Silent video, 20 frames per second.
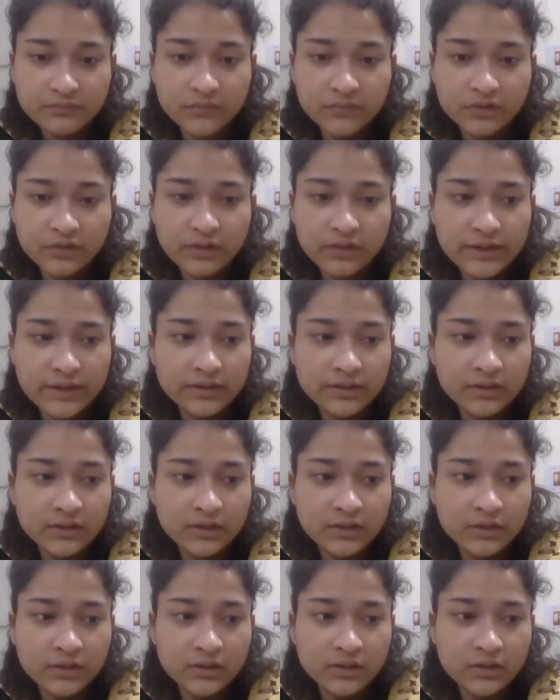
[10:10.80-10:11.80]
Right.
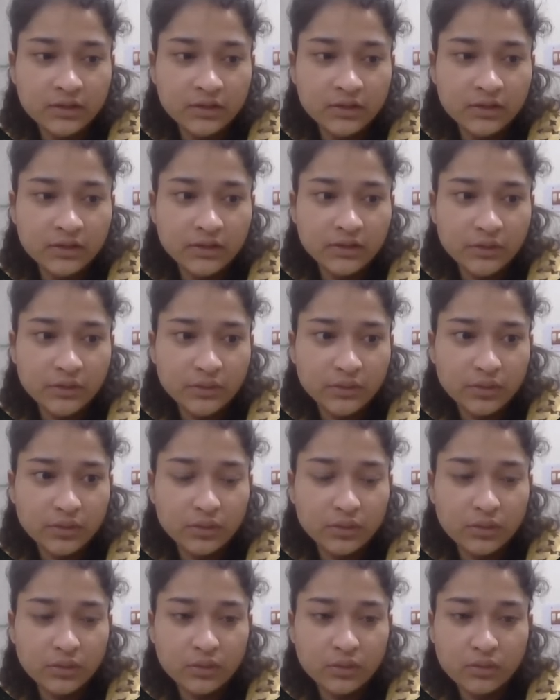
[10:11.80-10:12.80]

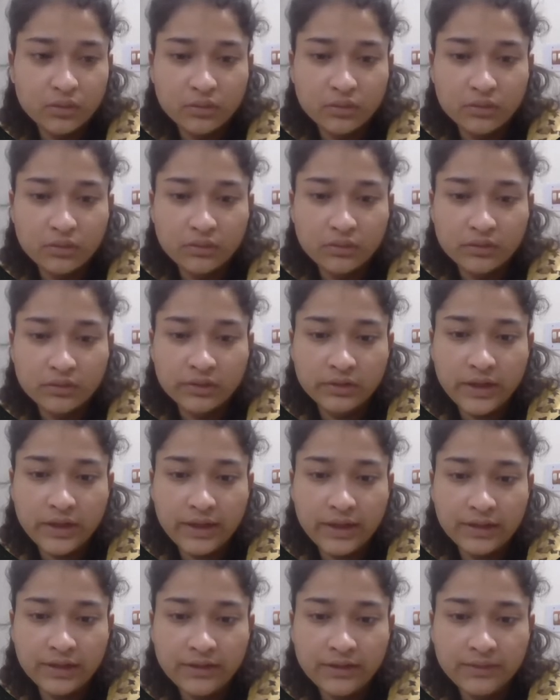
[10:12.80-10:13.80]
So
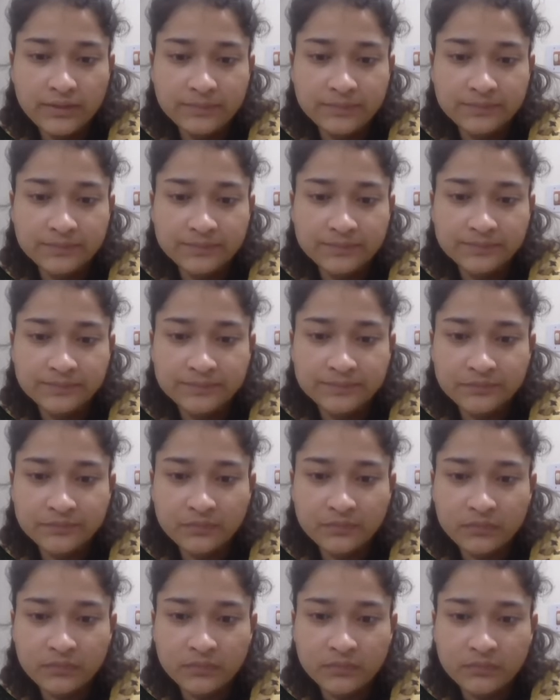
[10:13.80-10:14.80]
then
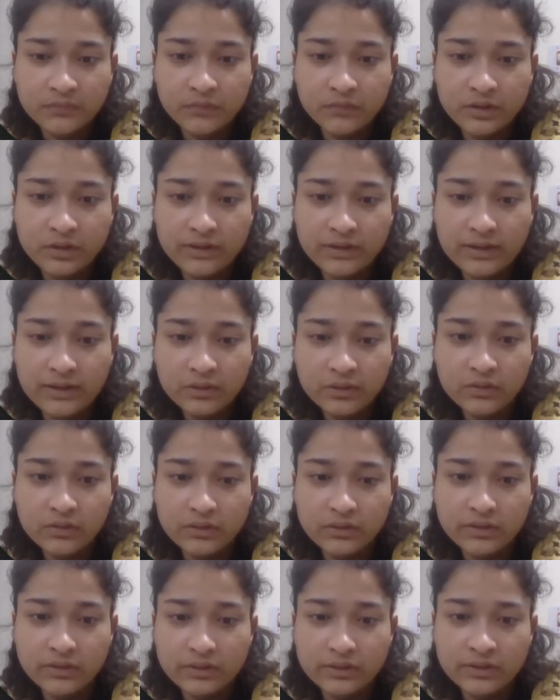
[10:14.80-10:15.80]
now
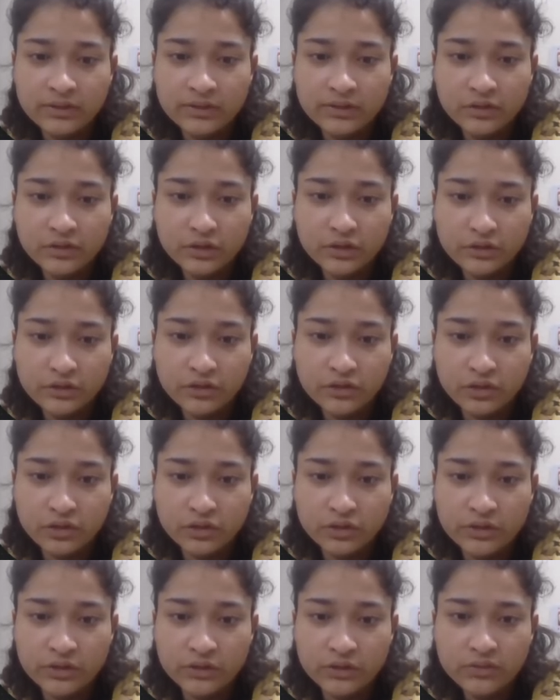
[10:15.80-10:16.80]
this is also
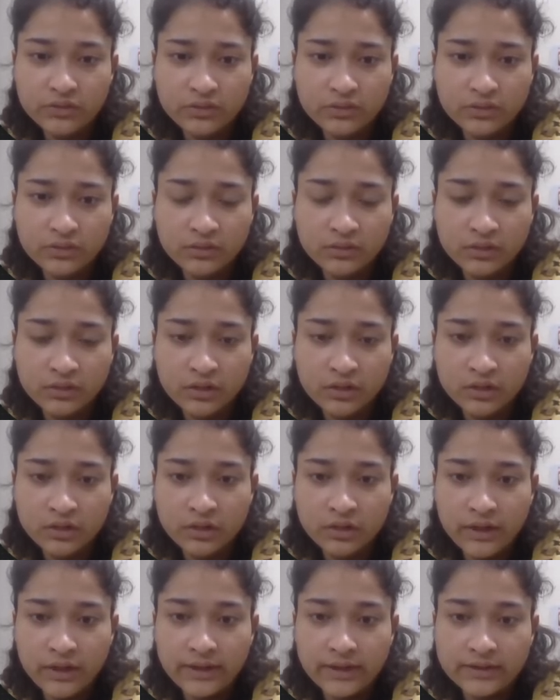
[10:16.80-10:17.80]
0,
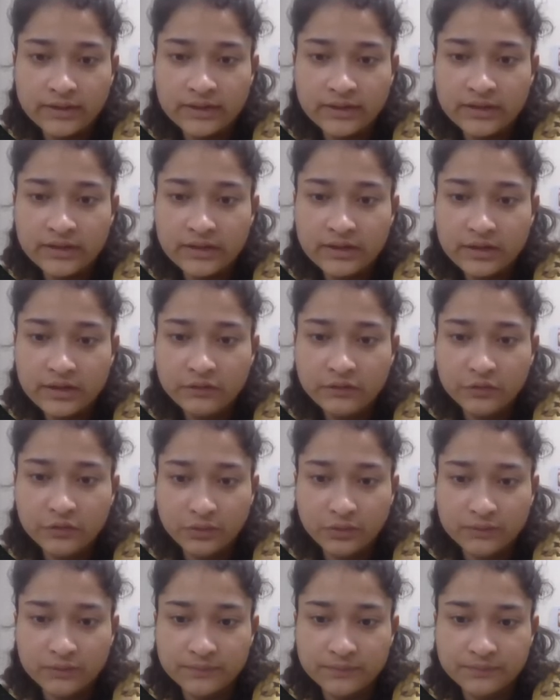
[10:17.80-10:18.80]
and then this is 4.
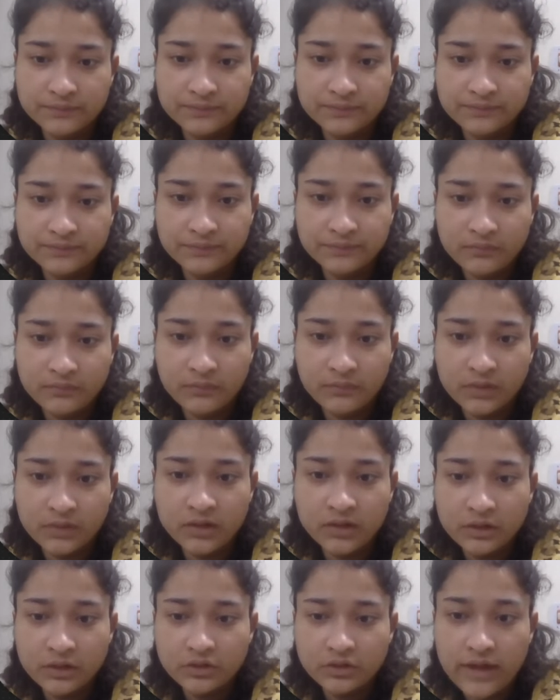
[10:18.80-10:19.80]

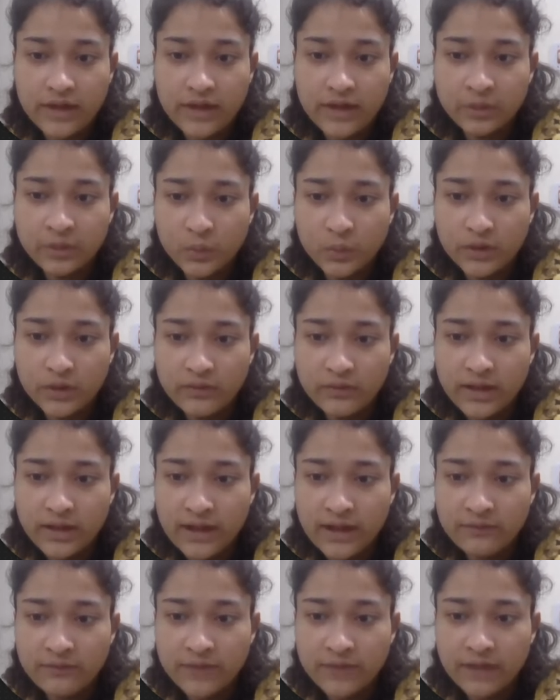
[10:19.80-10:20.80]
So that what we
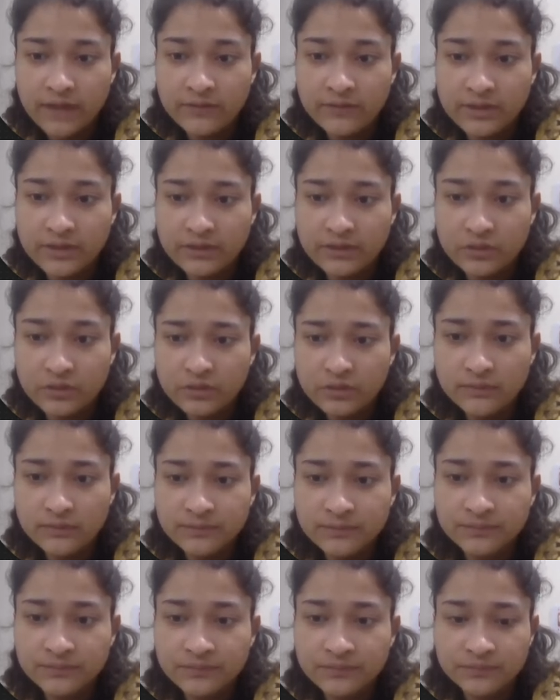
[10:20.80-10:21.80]
have 0.
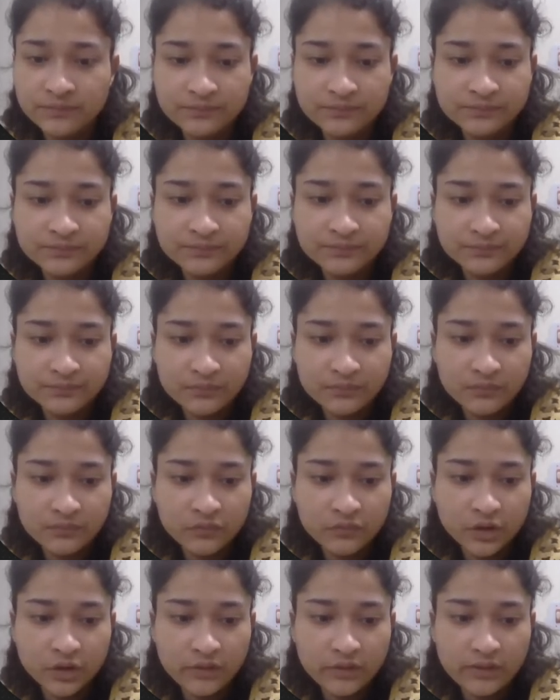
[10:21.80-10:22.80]

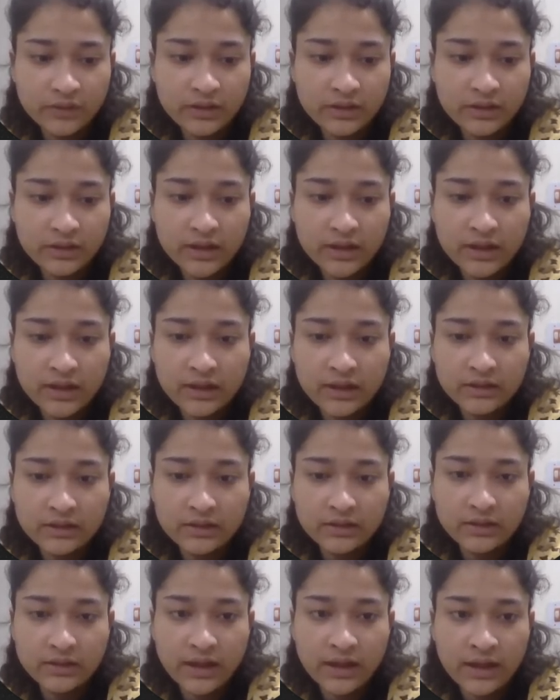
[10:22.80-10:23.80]
What we have
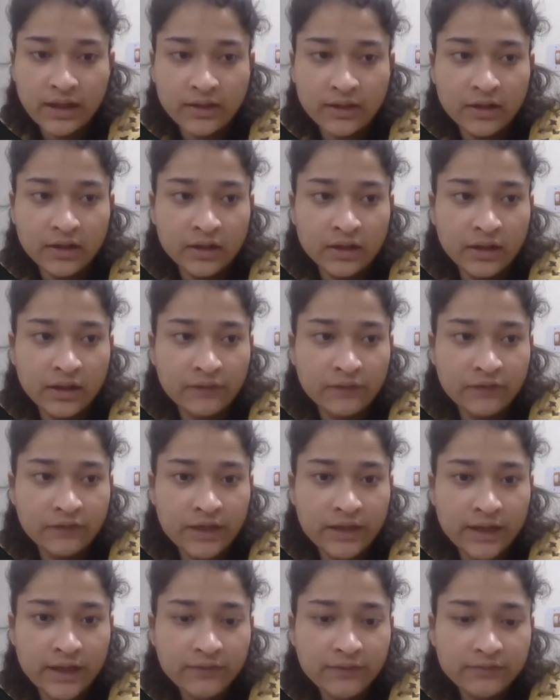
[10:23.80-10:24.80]

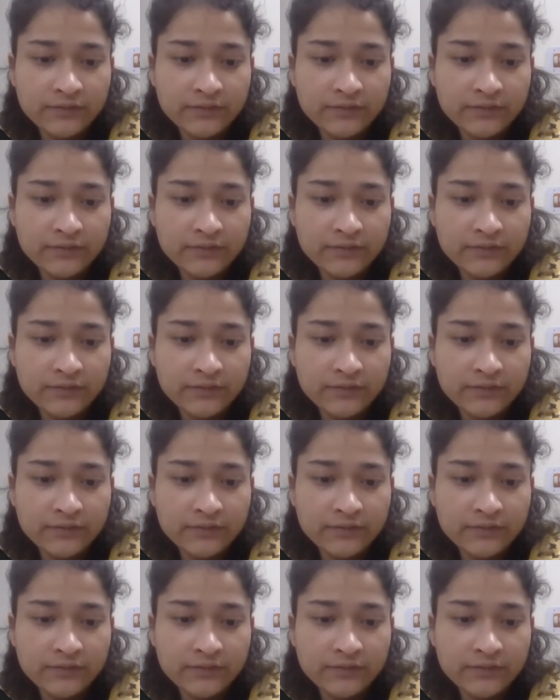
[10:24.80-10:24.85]
0